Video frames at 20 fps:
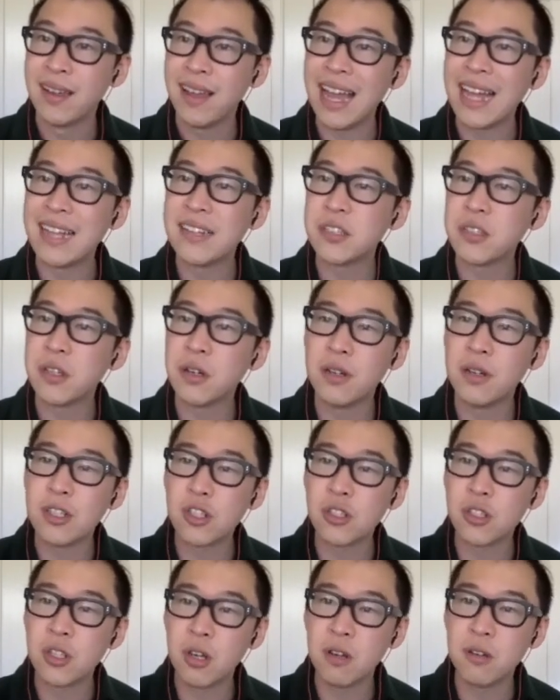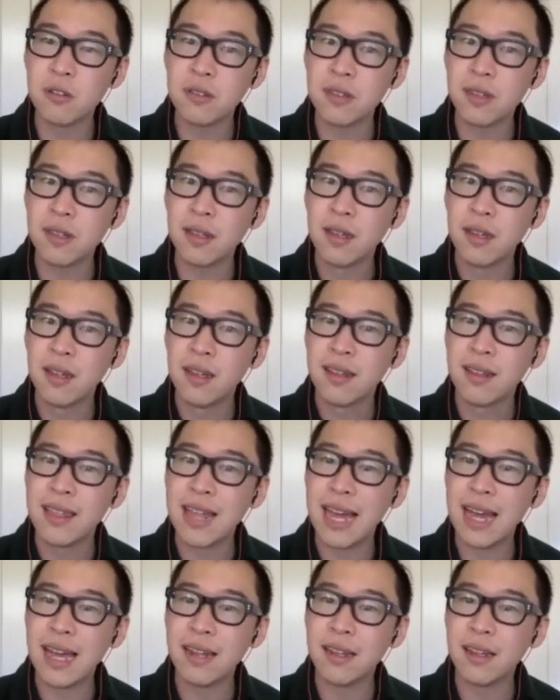And so it shows that